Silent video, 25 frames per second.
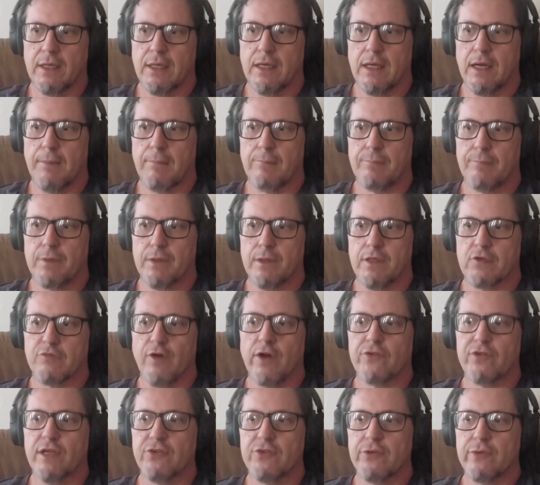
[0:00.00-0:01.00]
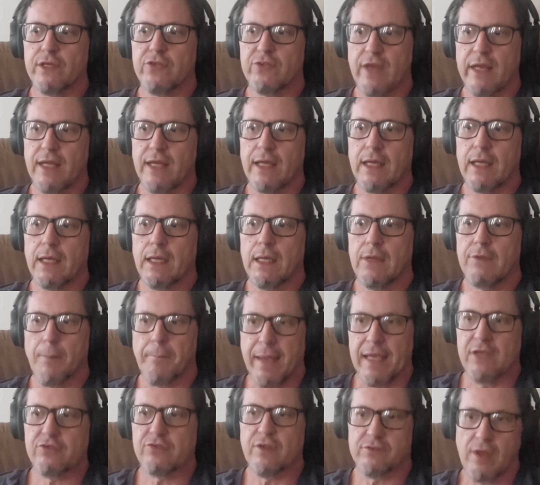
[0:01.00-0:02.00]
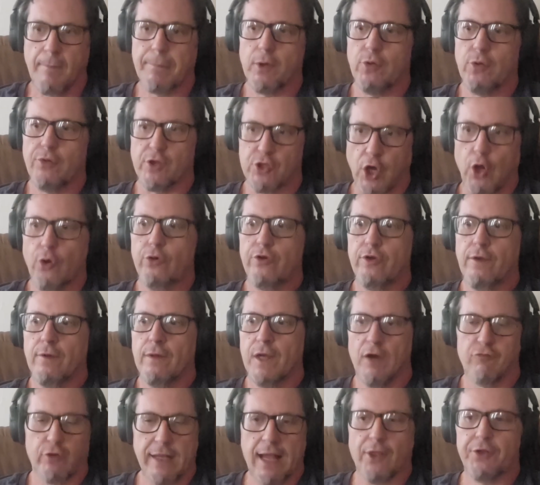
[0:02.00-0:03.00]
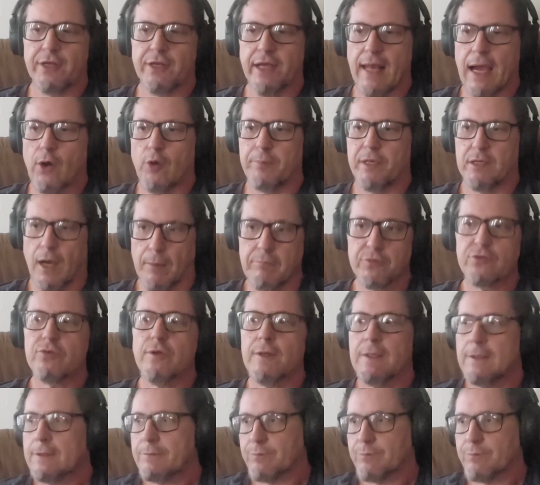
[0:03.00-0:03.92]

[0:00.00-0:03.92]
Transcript: as far as history setting the pace, the tempo, the code of reality and how it becomes,